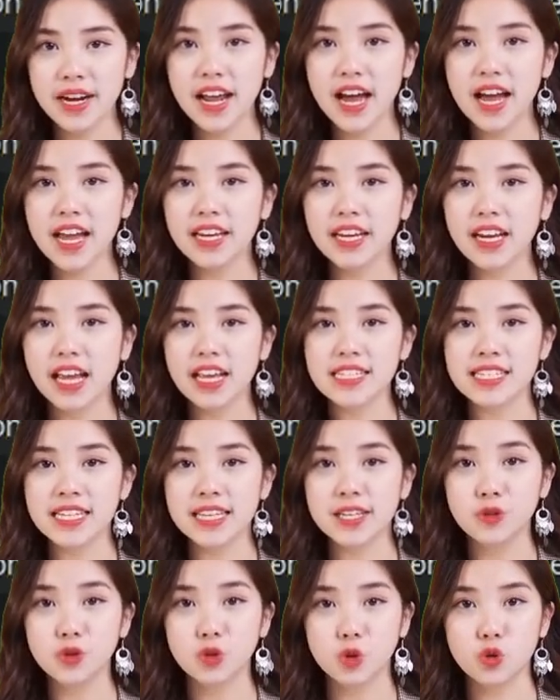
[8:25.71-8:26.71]

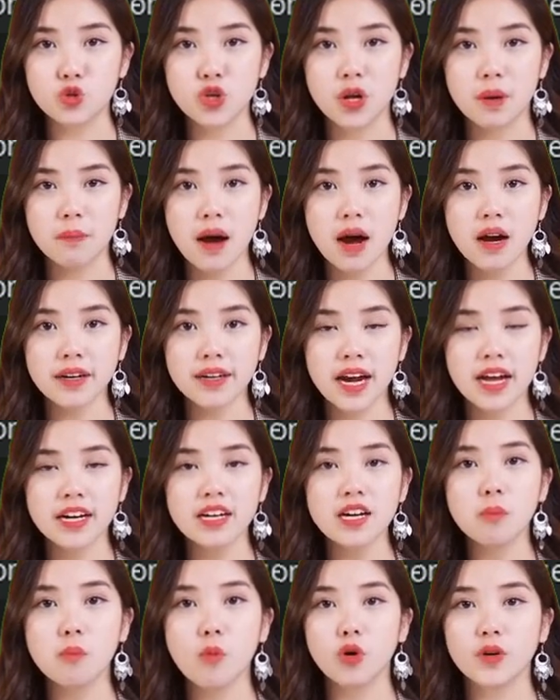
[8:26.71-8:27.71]
position projection
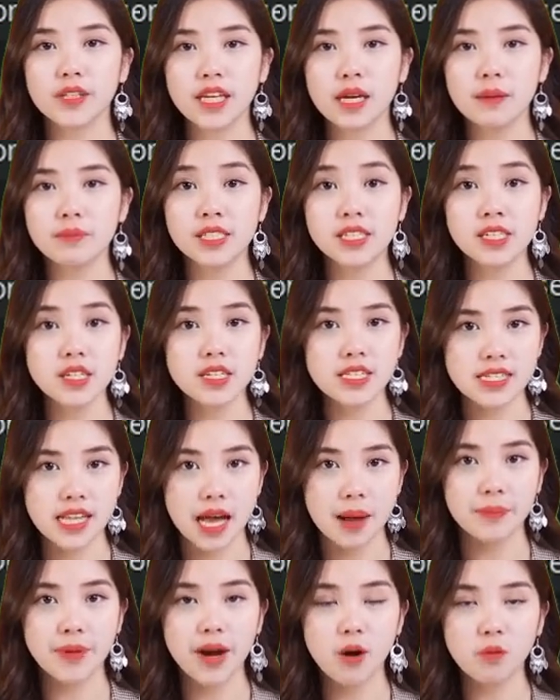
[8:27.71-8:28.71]
system around the
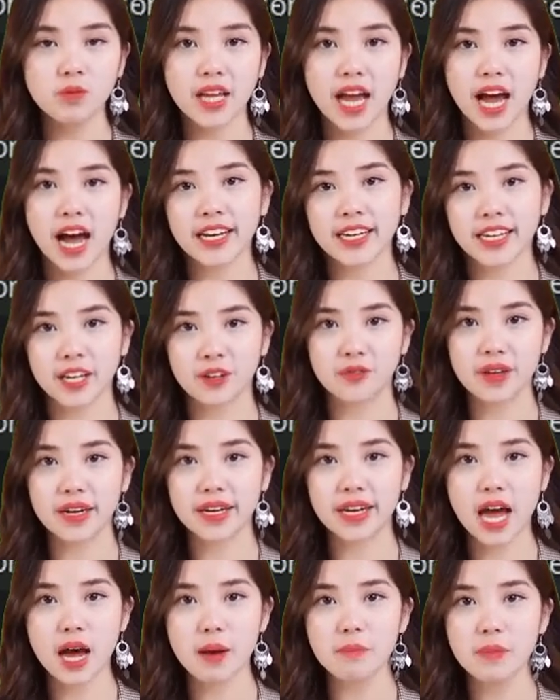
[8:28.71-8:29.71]
home that tracks your
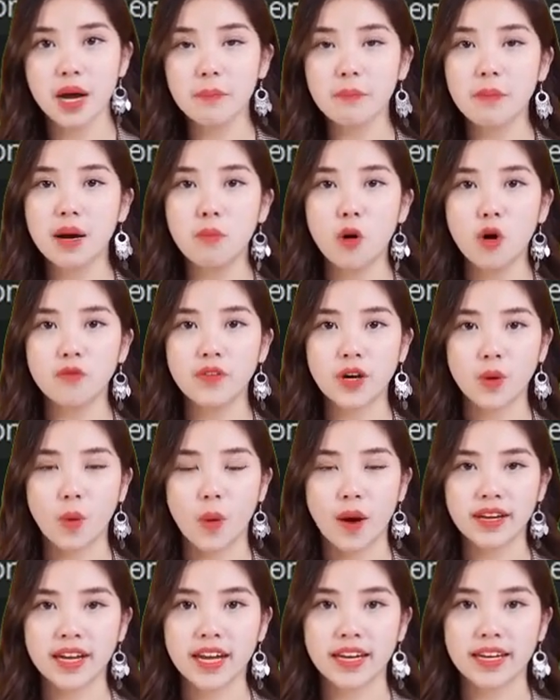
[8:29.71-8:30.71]
pupils and
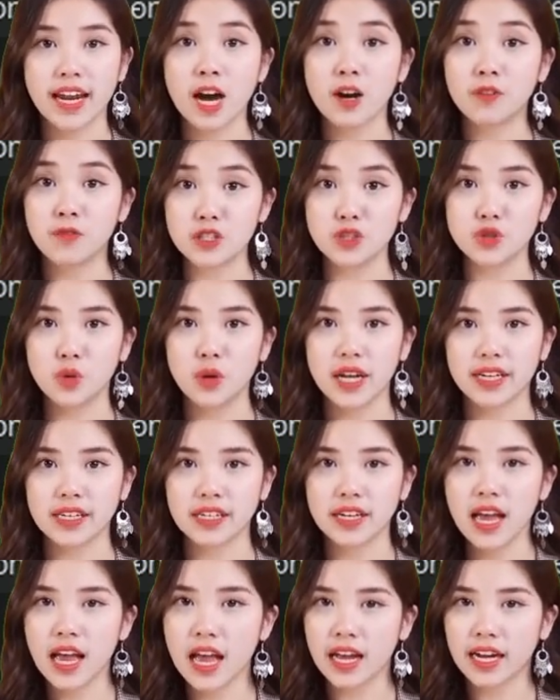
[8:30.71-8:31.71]
directly projects
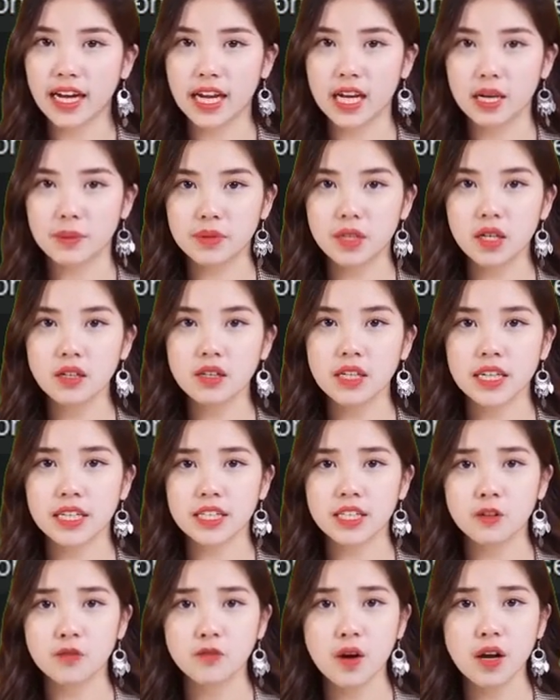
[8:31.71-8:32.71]
images to
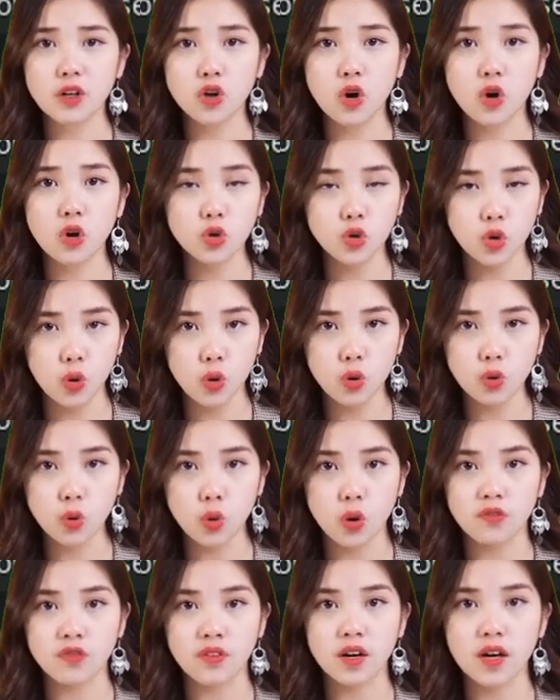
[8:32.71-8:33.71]
your retina
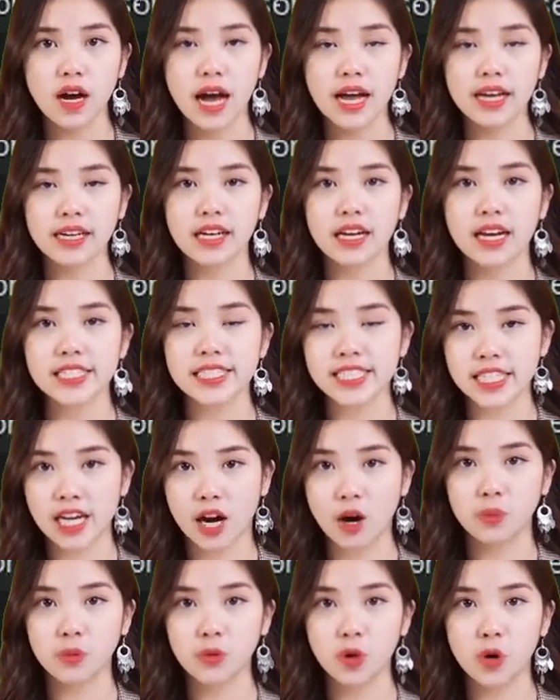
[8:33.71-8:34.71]
so only you see
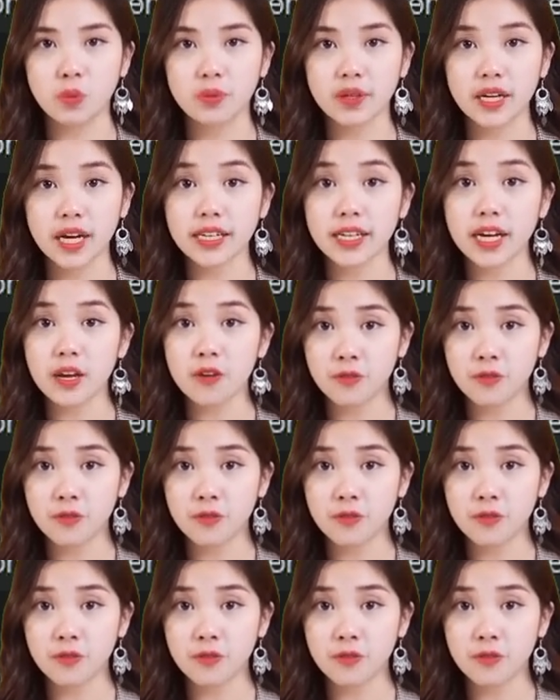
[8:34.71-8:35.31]
the image.